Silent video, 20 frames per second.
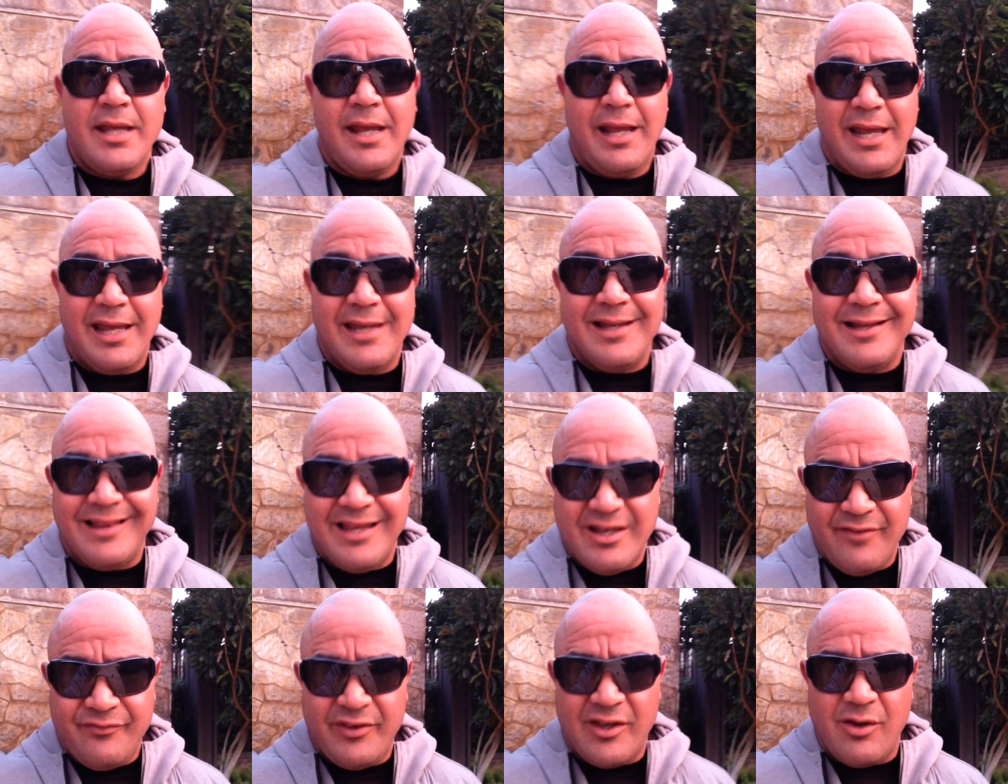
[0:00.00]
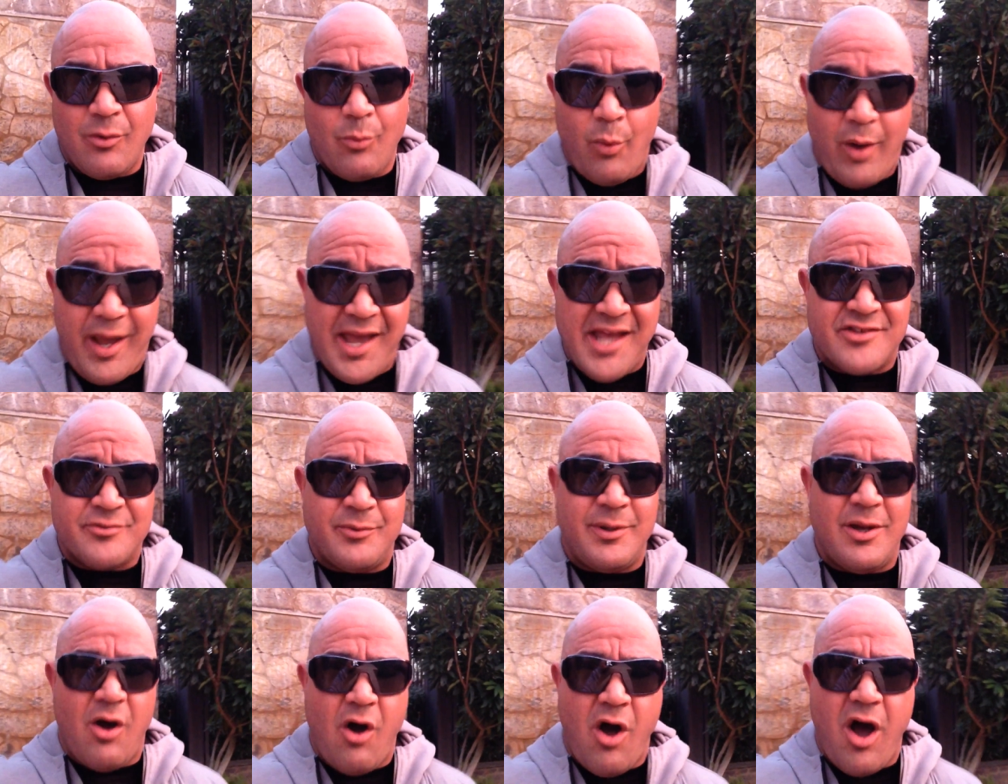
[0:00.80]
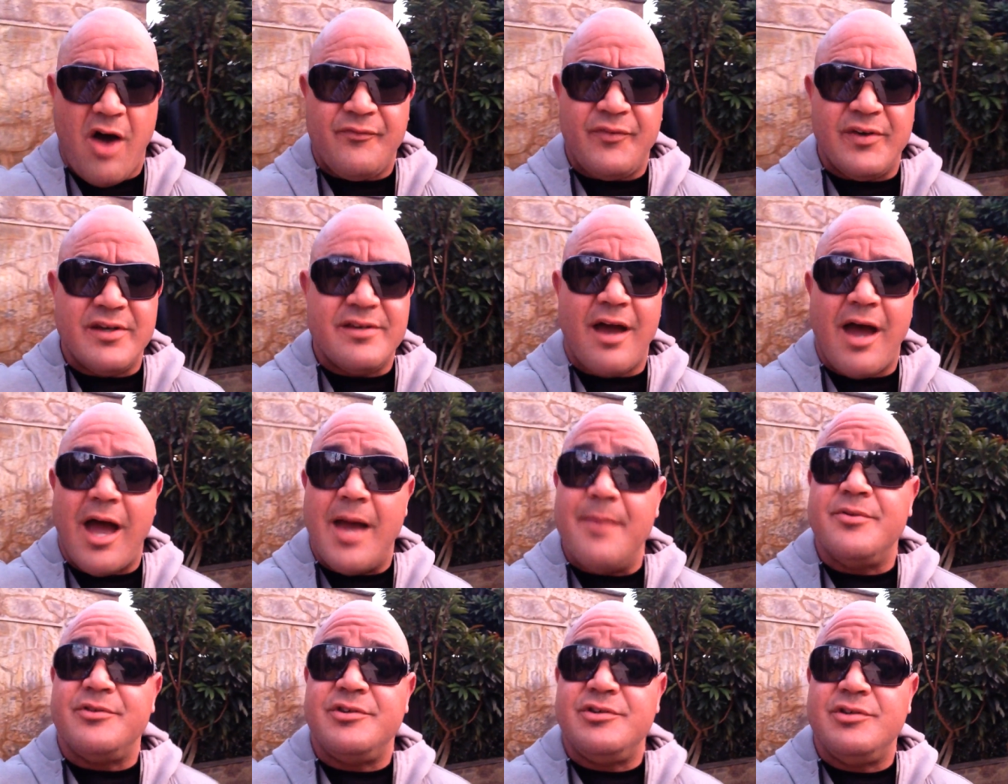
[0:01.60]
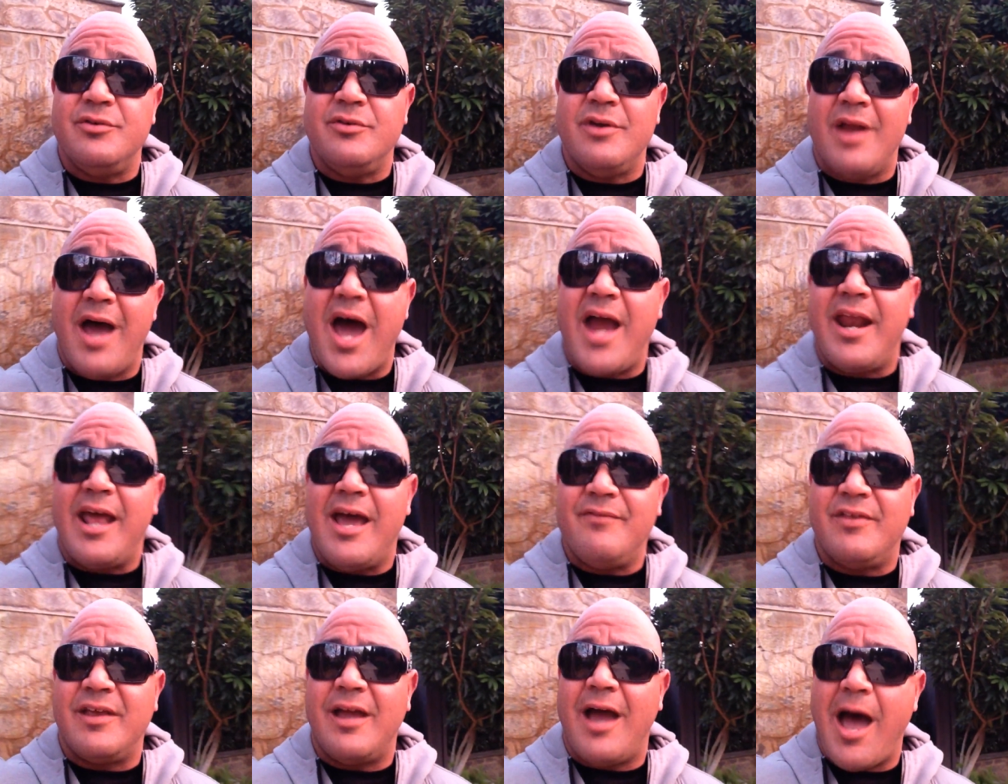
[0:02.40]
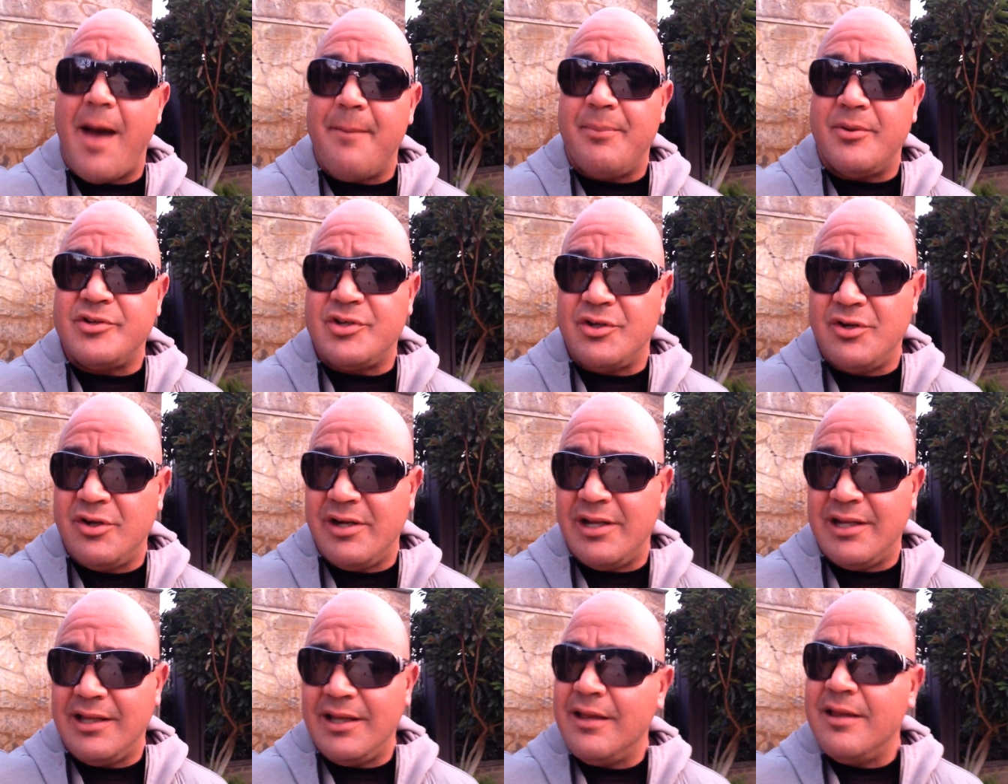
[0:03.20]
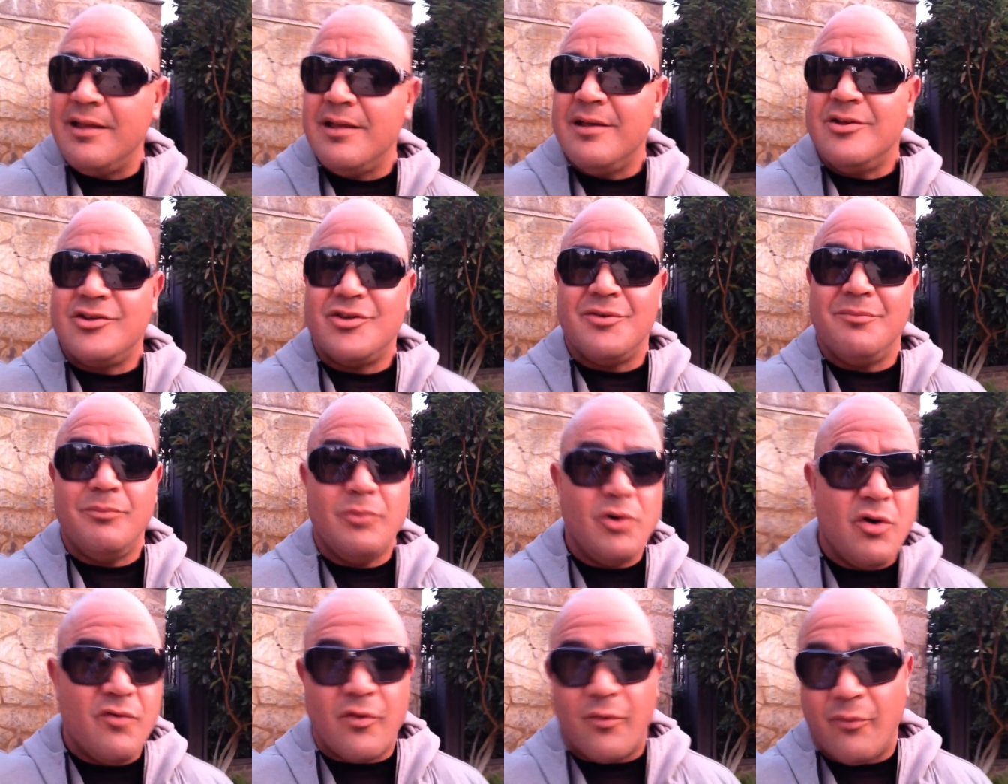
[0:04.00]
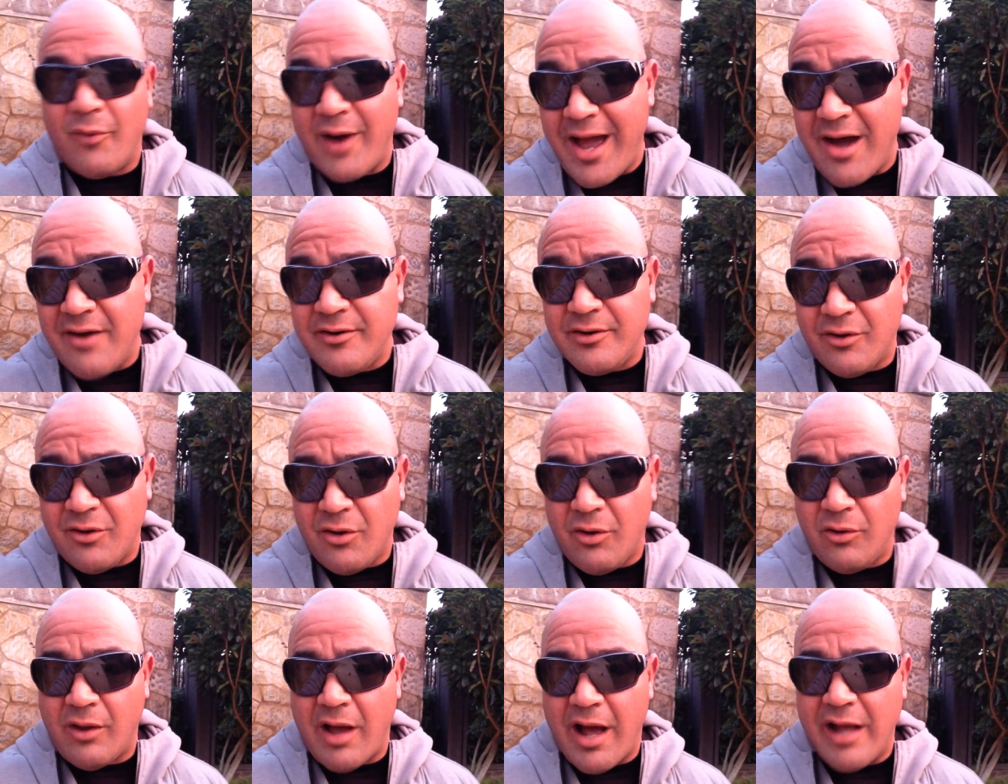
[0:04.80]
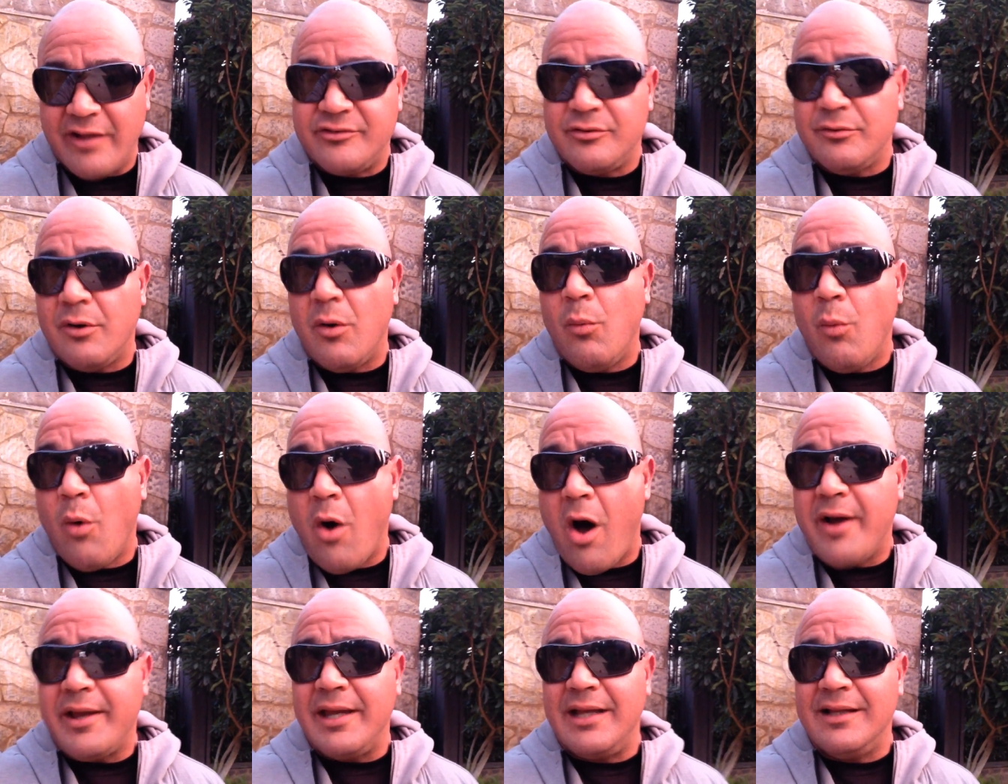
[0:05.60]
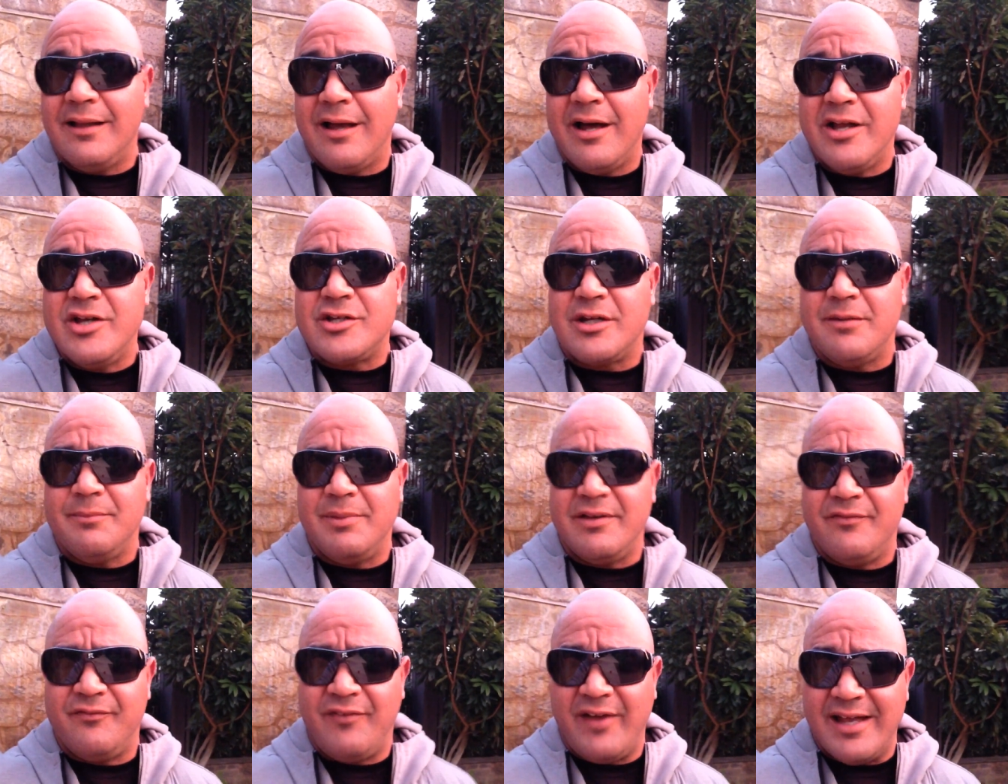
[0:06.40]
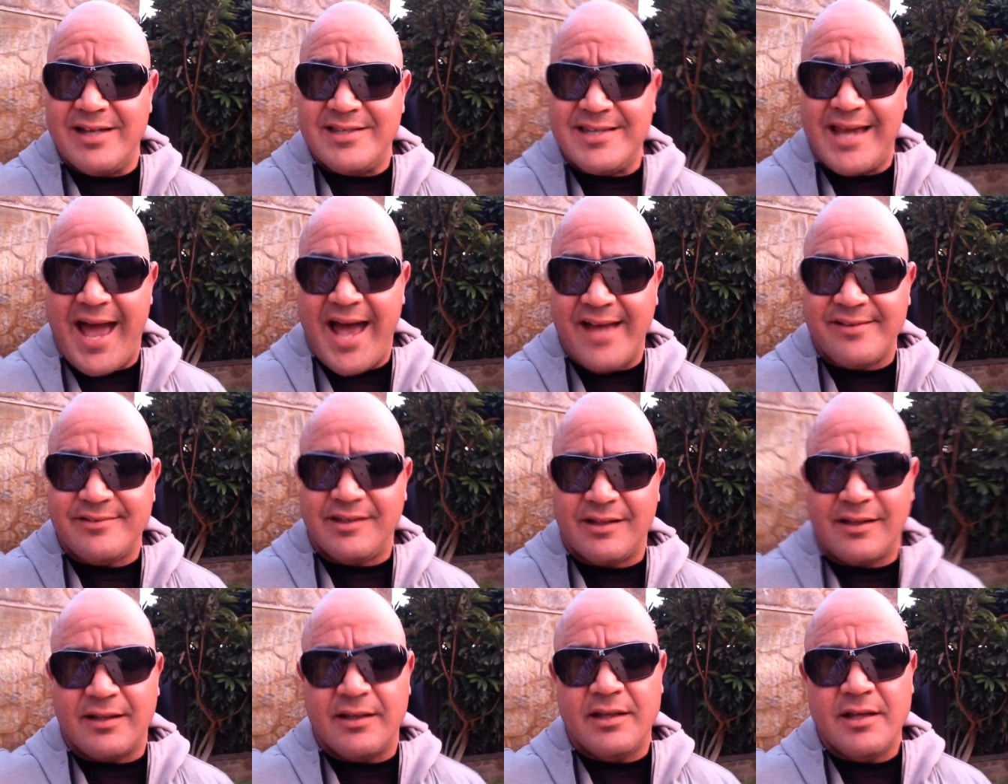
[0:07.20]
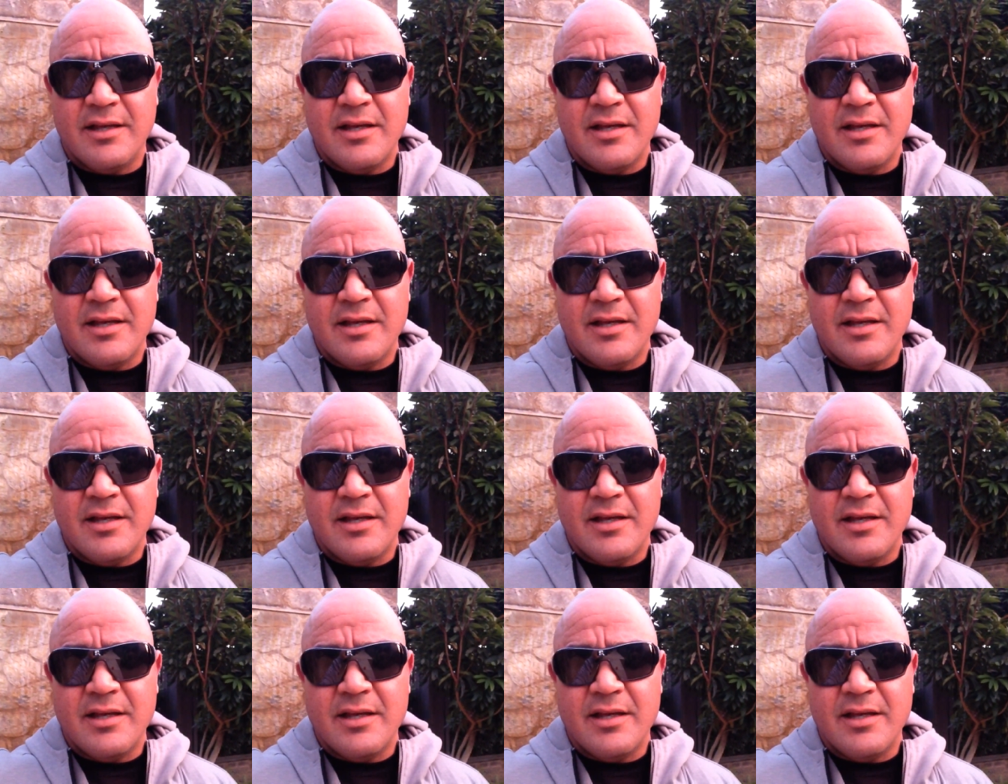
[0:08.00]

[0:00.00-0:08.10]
In lifting weights, we oftentimes do not have the opportunity to move around a whole lot, so a walking lunge can be fantastic.